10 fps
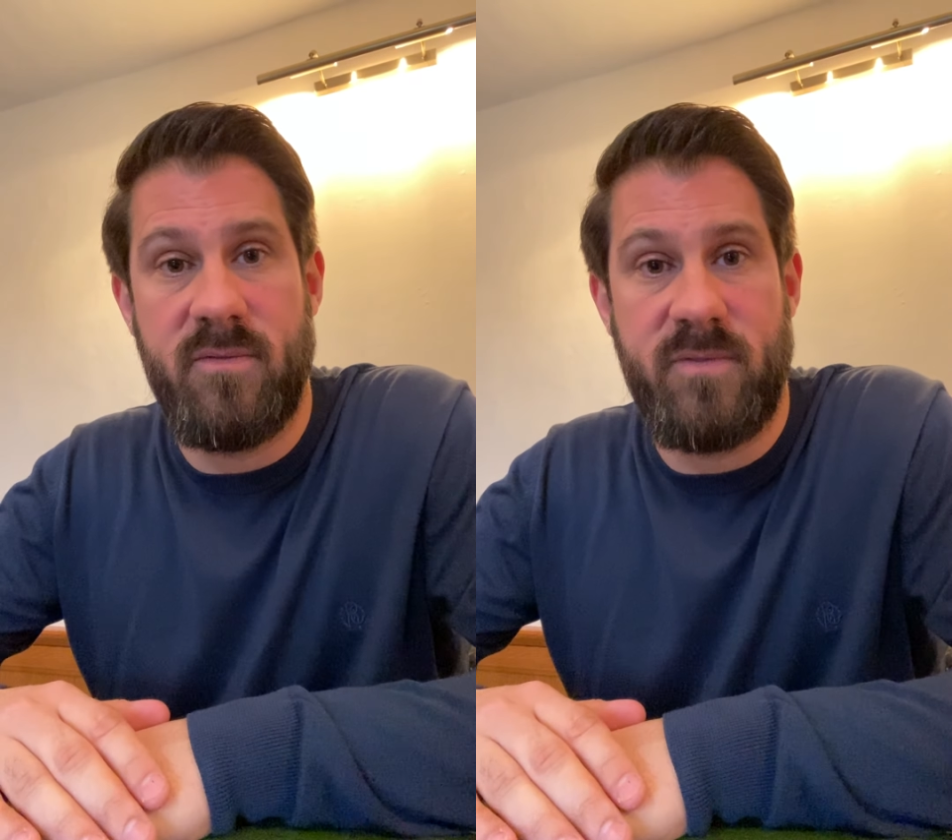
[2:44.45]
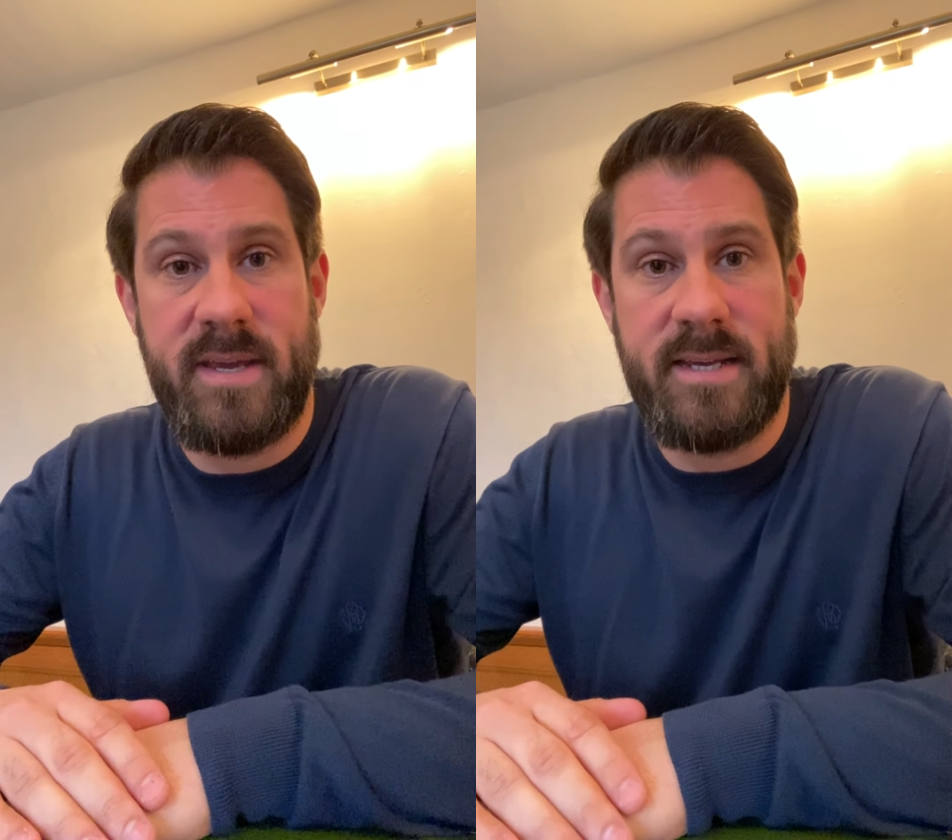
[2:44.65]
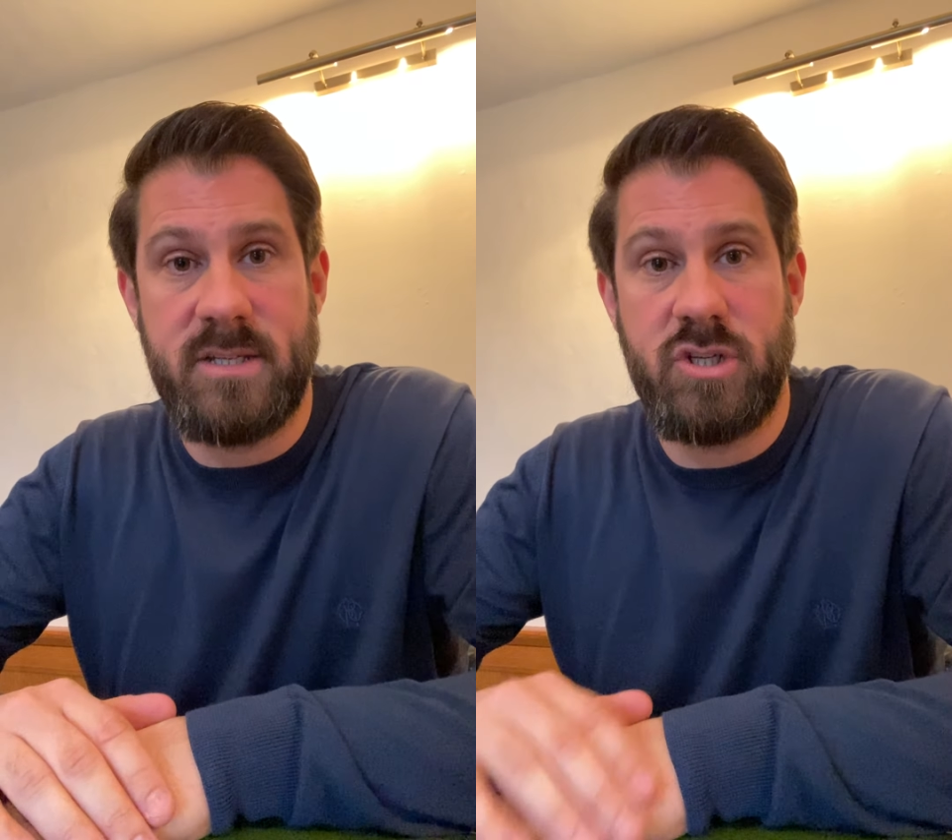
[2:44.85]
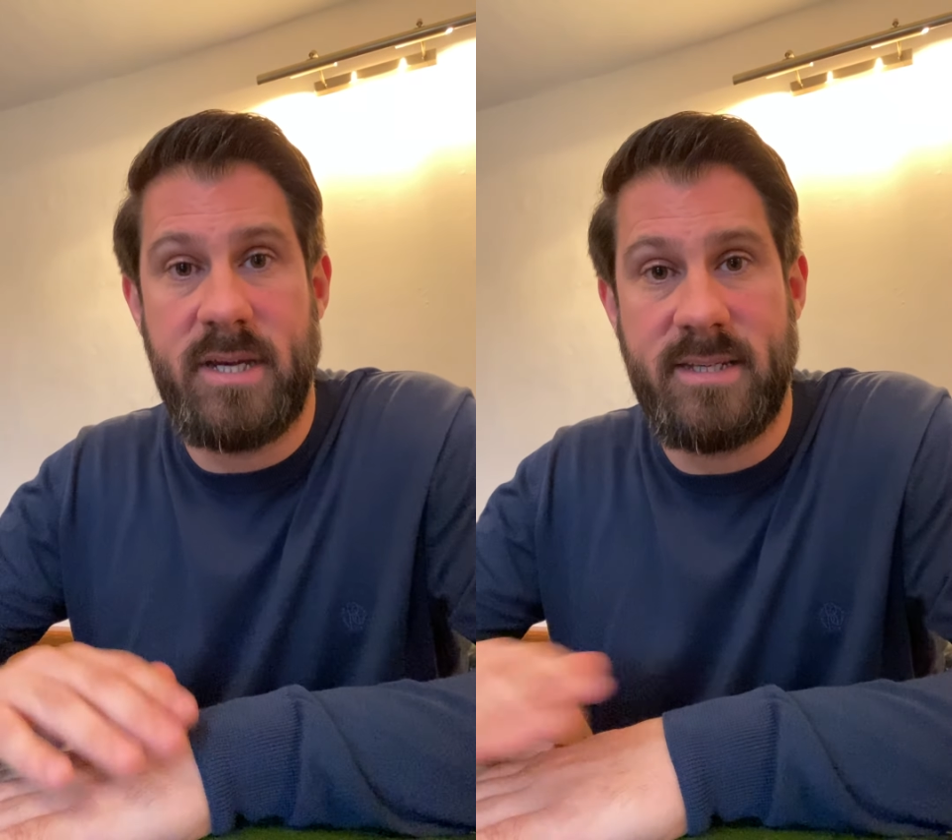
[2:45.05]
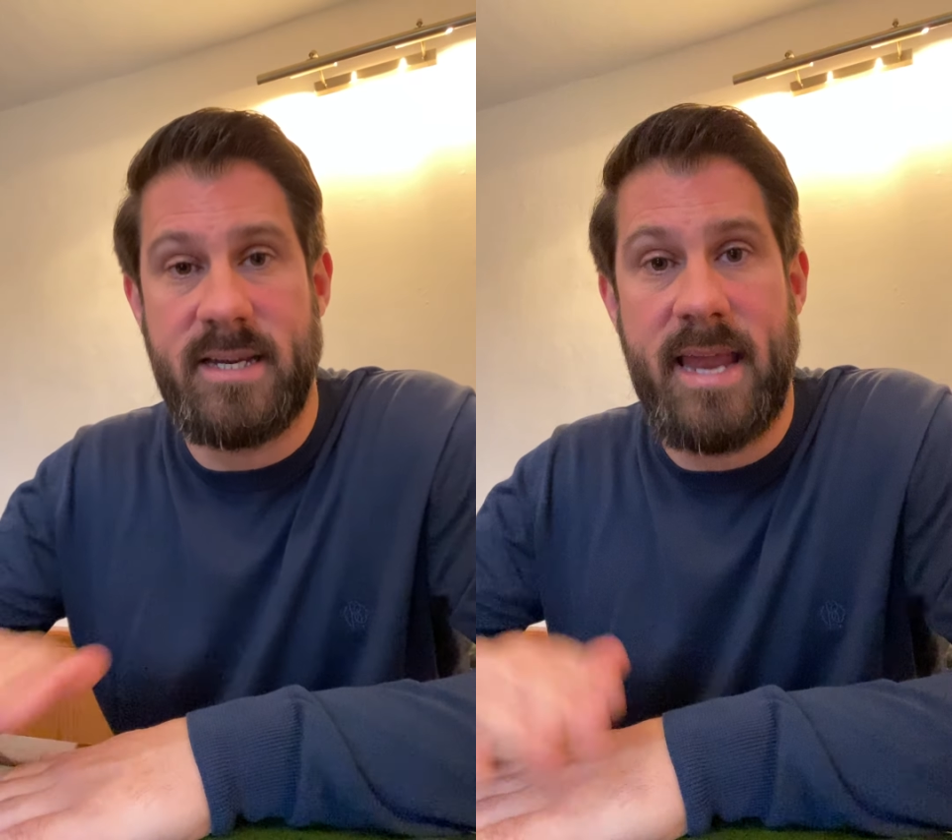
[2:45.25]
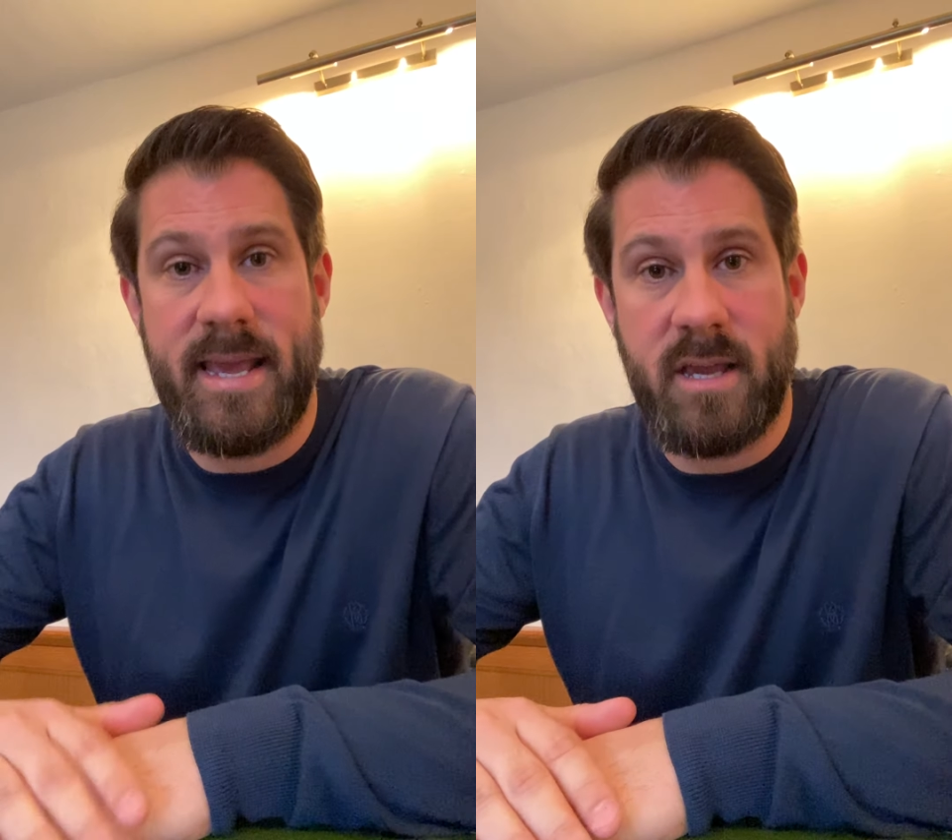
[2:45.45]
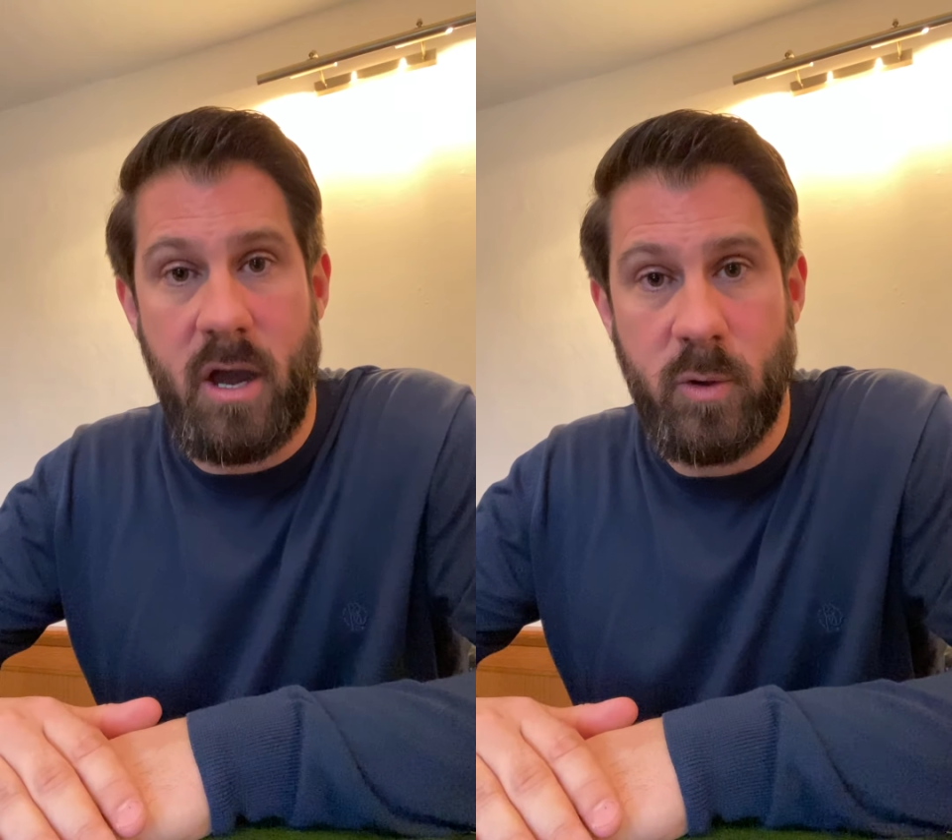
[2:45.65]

things. You need to let go.